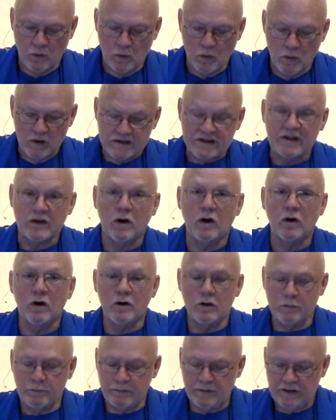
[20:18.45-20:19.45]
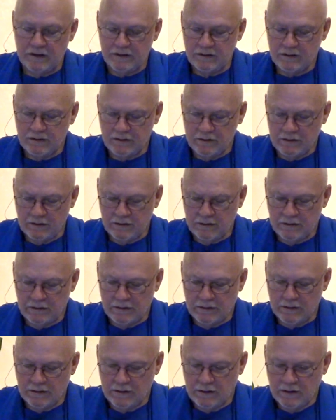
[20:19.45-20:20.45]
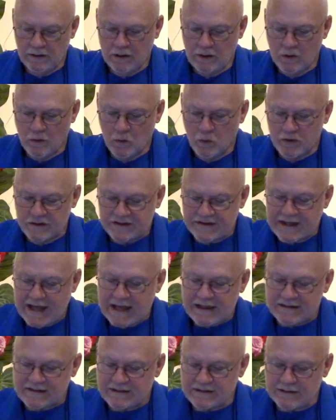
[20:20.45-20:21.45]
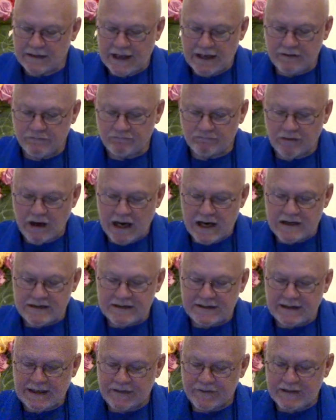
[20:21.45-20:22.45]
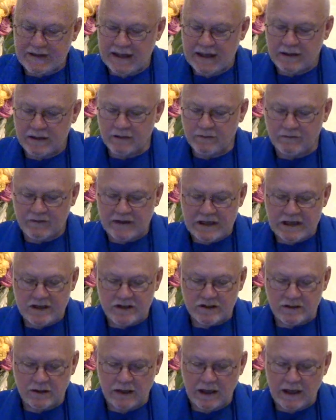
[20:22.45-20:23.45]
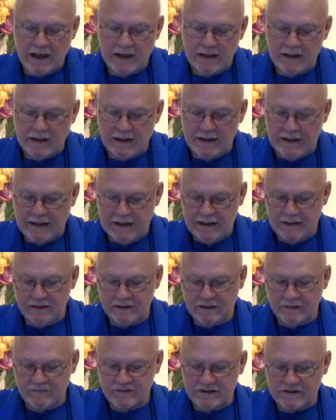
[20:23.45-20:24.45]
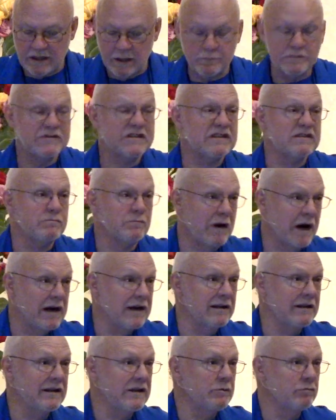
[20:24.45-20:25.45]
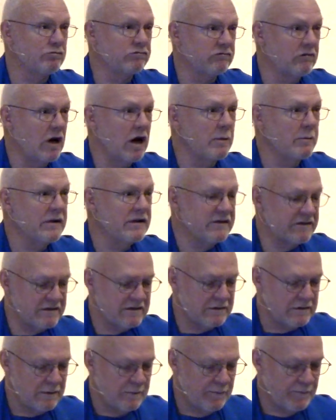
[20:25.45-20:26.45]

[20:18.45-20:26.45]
Was it hope? Was that slight rising at the end of each line a hint of some smiling promise?